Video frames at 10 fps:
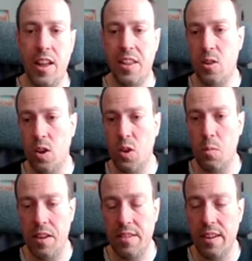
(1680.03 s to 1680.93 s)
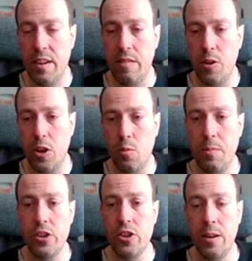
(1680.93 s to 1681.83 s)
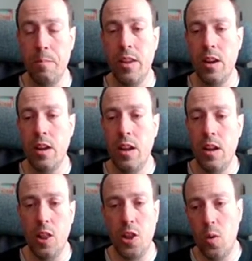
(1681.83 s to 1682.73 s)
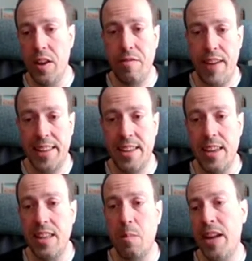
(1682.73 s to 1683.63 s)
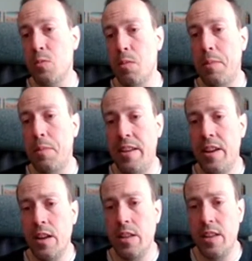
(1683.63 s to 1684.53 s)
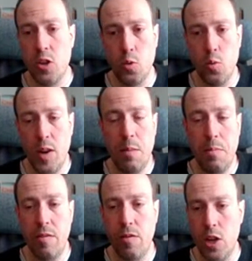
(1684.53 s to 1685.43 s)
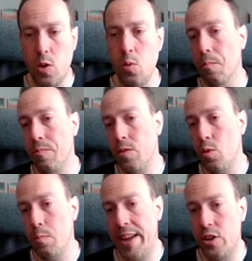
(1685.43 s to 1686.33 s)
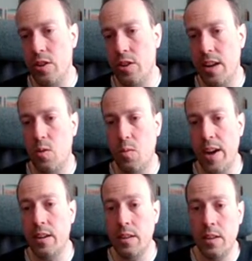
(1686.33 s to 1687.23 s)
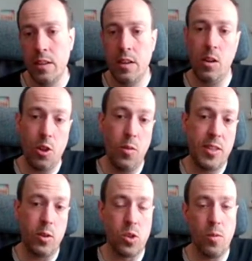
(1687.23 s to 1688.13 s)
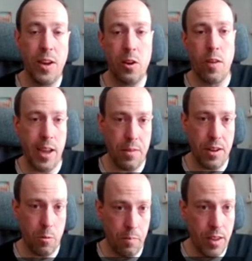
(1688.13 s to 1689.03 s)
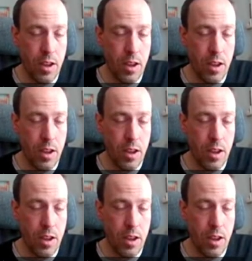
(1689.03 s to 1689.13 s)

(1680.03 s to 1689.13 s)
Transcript: another document for the Commission. Although, in fact, the data management plan, that should really be for you to manage your data well, although it's also a requirement.